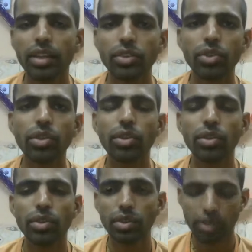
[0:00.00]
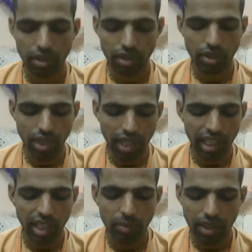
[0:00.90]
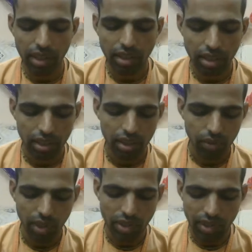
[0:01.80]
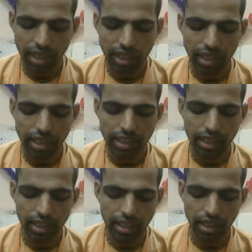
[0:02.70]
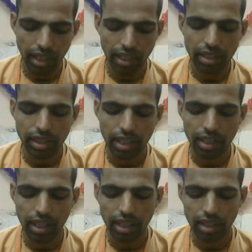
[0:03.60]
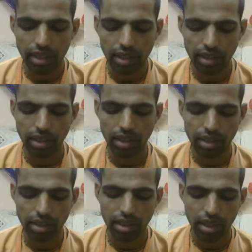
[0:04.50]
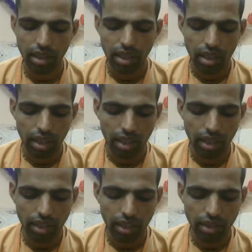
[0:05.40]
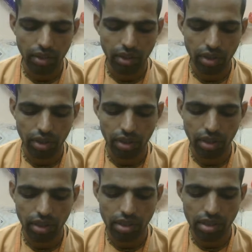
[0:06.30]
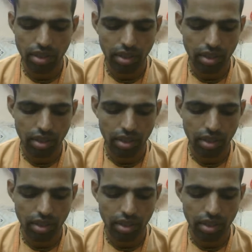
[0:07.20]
So Chanakya Pandit was very intelligent. He understands that uh, these